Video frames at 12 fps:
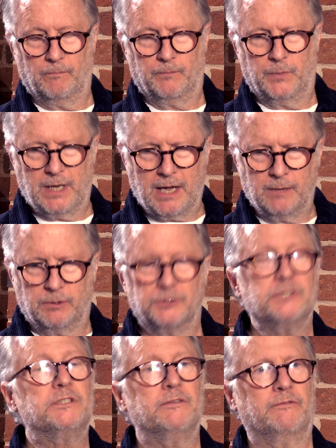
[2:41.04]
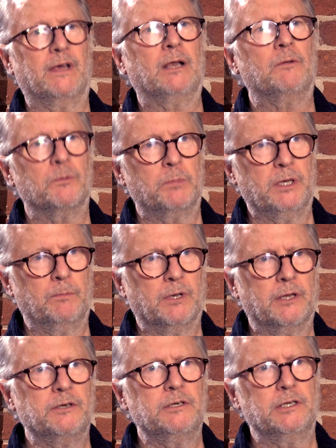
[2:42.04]
be able to develop the people
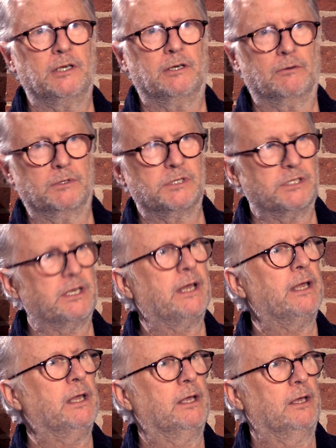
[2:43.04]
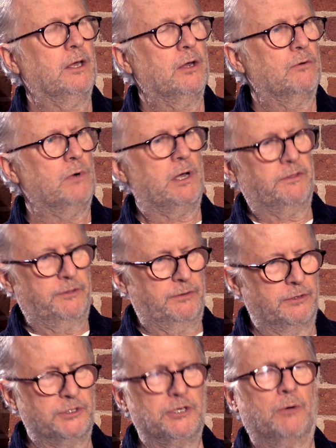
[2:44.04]
under you and say, rather
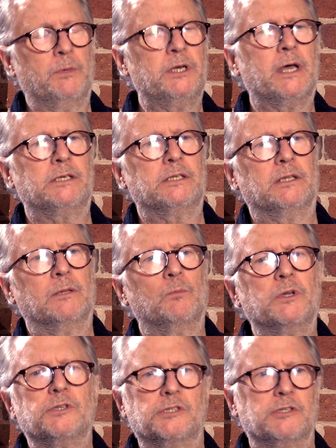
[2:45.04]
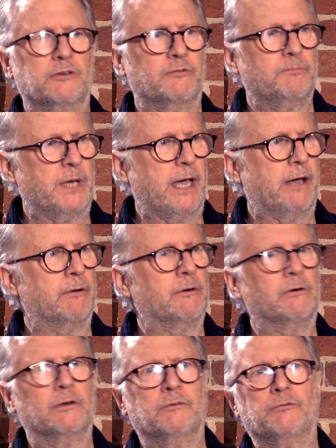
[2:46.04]
than dominating them with a sort of
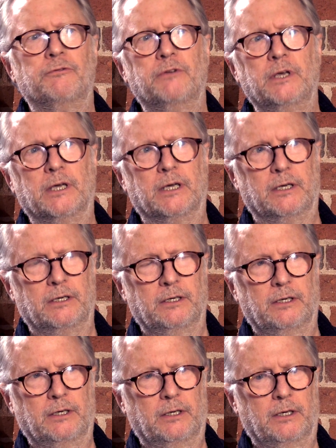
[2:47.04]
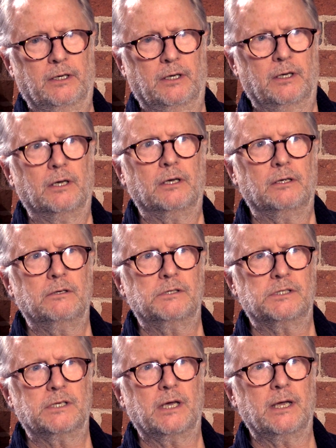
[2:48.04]
power and fear, you
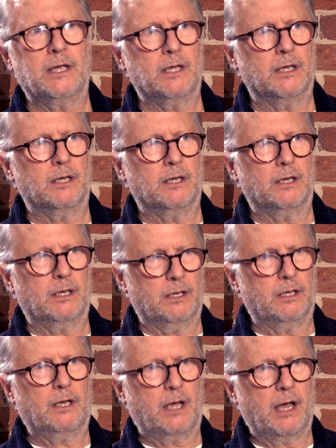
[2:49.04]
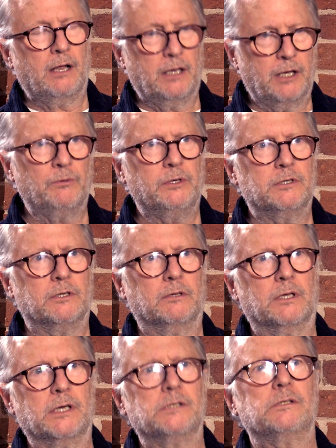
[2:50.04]
say, I'll help you do
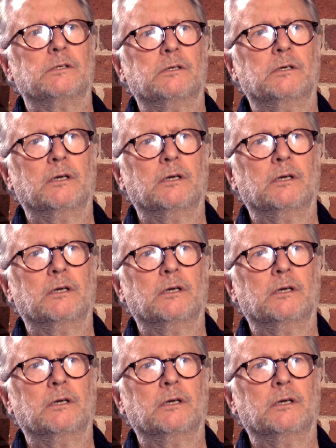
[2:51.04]
this.